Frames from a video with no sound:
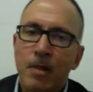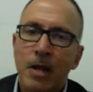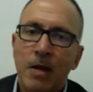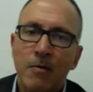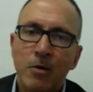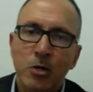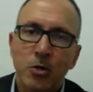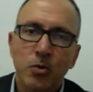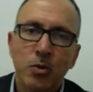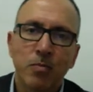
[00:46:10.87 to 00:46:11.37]
I
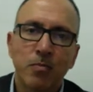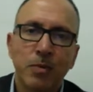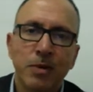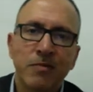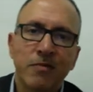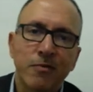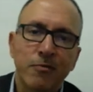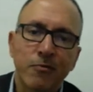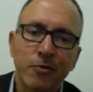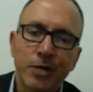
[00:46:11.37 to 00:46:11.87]
want to do a bit
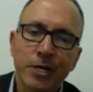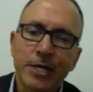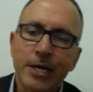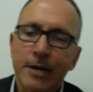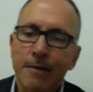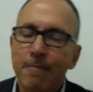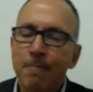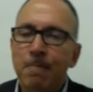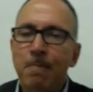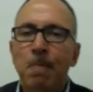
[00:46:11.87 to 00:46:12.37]
of a
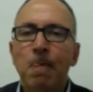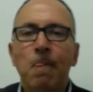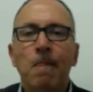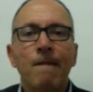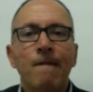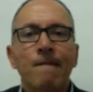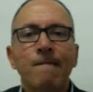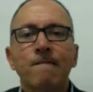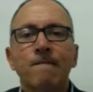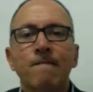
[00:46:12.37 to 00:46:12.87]
recap
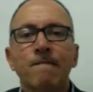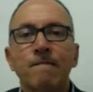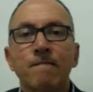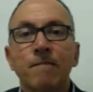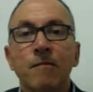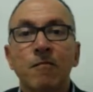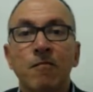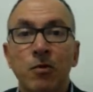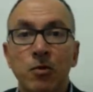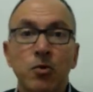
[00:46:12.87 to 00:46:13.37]

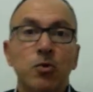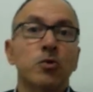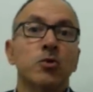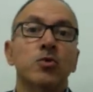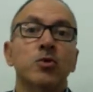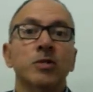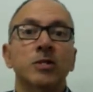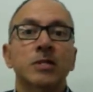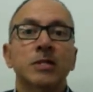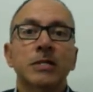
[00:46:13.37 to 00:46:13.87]
for those
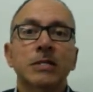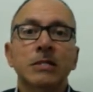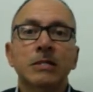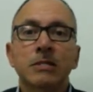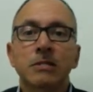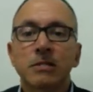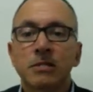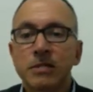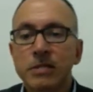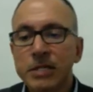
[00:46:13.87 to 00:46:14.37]
who are
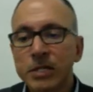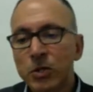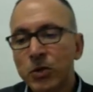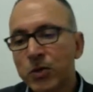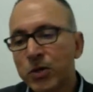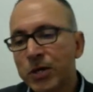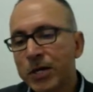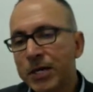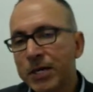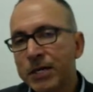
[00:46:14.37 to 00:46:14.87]
still
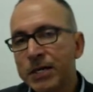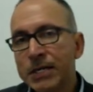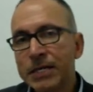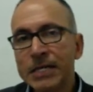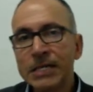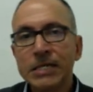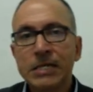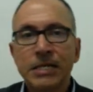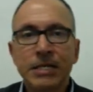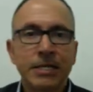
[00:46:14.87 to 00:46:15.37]
looking,
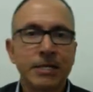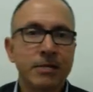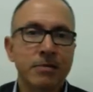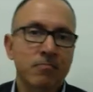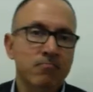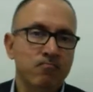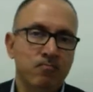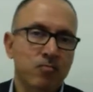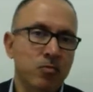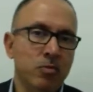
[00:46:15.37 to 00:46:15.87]
listening,
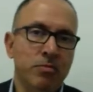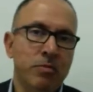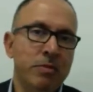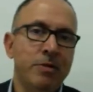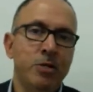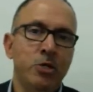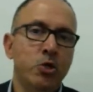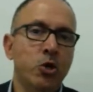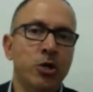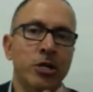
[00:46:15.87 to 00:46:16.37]

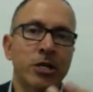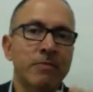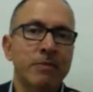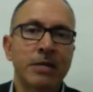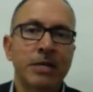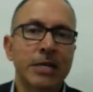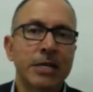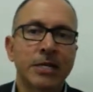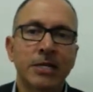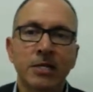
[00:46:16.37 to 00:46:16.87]
maybe joining
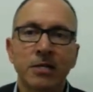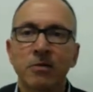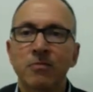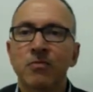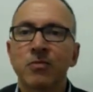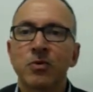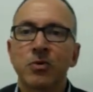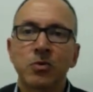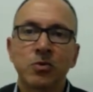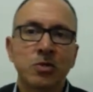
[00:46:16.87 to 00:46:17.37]
me later.
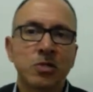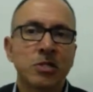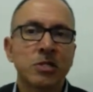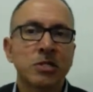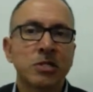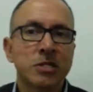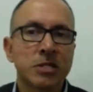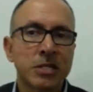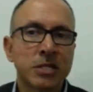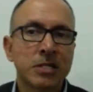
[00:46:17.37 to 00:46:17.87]
You'll
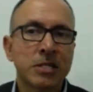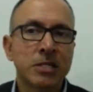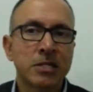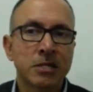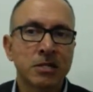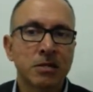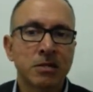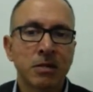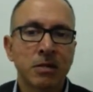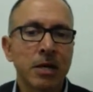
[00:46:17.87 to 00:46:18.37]
still see
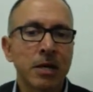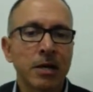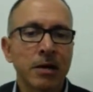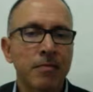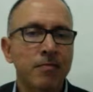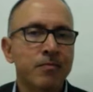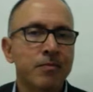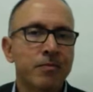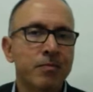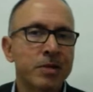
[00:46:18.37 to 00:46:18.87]
this
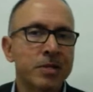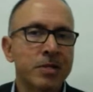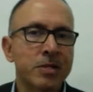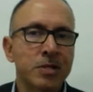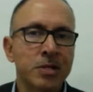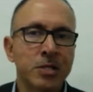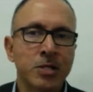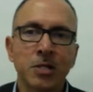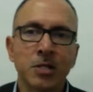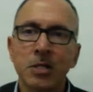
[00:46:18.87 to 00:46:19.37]

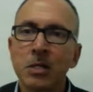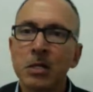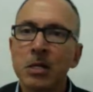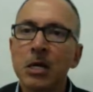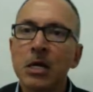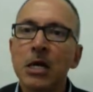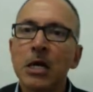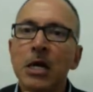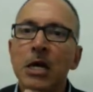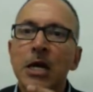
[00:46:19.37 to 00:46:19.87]
presentation.
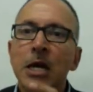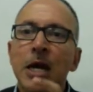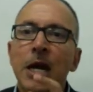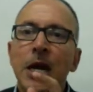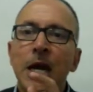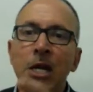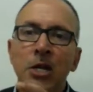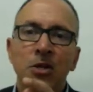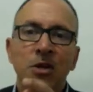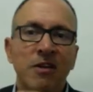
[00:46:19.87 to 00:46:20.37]

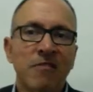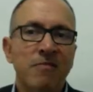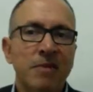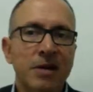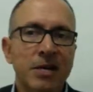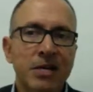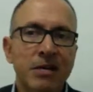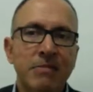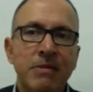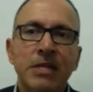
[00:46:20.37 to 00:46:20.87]
And you have
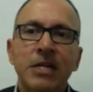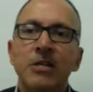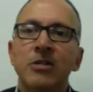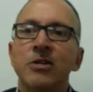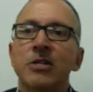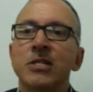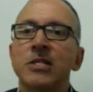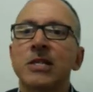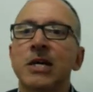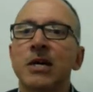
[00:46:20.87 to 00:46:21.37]
my email
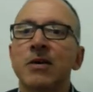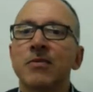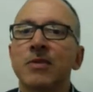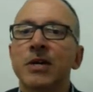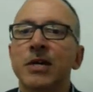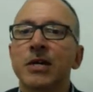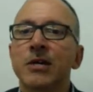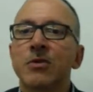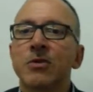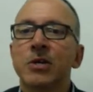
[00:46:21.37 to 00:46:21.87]
address down
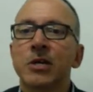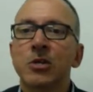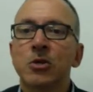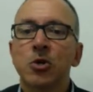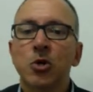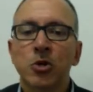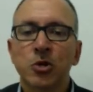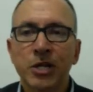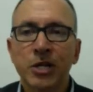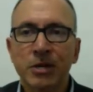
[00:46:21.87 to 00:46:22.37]
there. You can
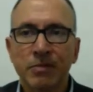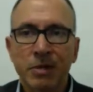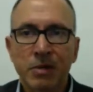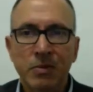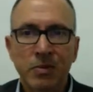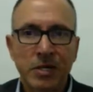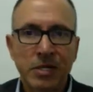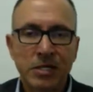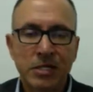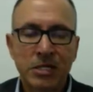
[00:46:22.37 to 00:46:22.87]
contact me
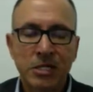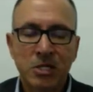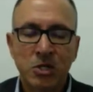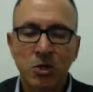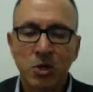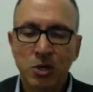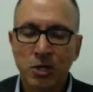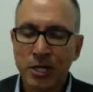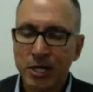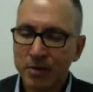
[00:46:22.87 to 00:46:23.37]
where it says
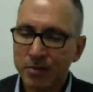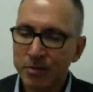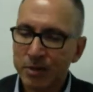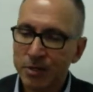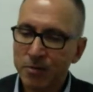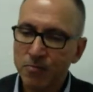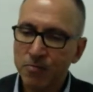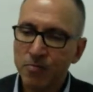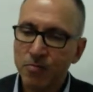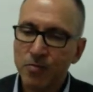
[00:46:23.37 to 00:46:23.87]
contact
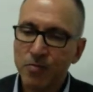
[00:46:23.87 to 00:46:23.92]
me.